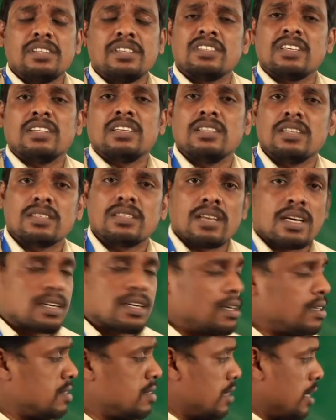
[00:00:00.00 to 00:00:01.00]
changes
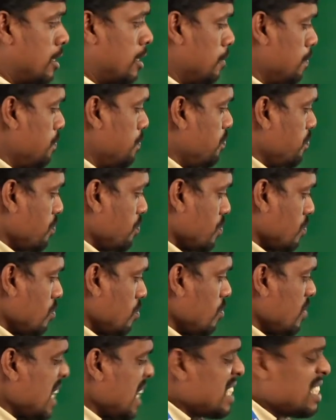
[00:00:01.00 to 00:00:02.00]
occurs in
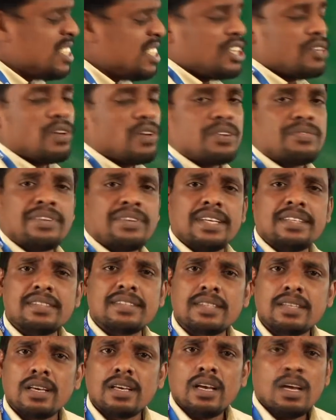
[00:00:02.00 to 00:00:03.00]
G1
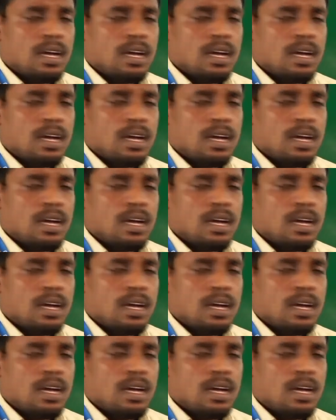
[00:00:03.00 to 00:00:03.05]
phase?